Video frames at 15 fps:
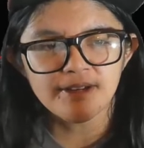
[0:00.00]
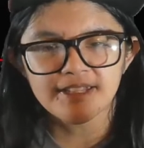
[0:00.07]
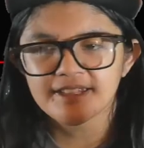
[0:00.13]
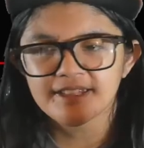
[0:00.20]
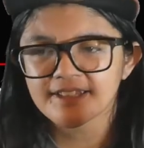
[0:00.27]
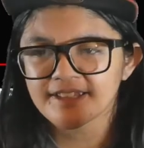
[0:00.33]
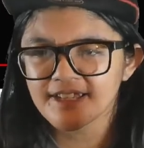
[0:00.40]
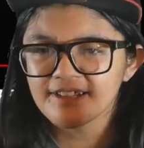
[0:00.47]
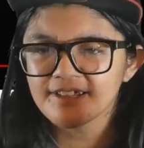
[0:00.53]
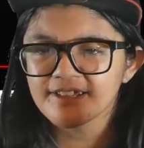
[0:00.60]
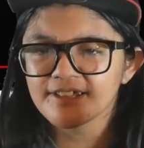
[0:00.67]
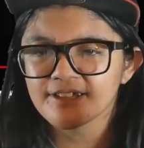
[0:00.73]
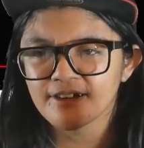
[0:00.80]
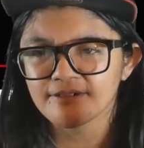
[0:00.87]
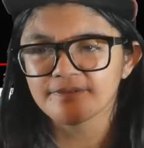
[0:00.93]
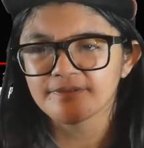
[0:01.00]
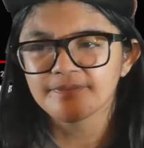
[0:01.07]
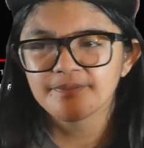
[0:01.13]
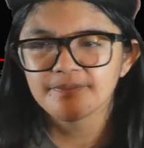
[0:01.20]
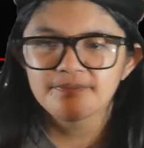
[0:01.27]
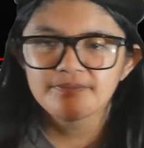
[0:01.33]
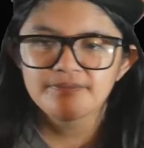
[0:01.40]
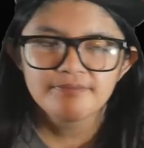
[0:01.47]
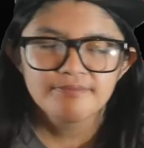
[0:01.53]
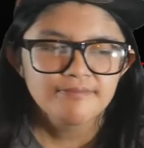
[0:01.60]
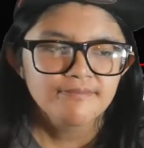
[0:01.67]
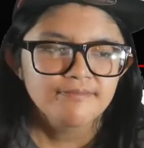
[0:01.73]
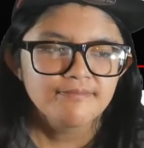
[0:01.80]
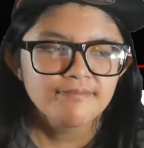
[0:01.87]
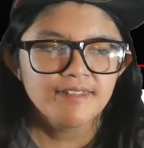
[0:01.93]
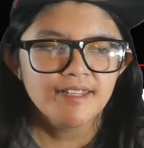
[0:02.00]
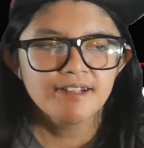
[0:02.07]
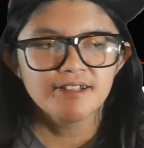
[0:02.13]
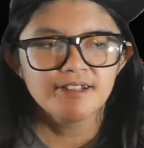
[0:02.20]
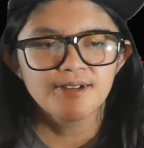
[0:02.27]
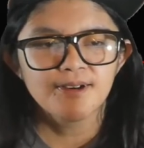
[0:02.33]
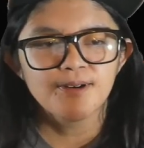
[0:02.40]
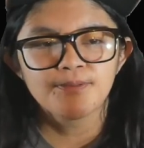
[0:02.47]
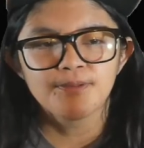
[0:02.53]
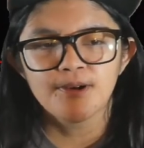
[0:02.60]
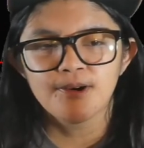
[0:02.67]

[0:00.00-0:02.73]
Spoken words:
There you go. There you go, folks.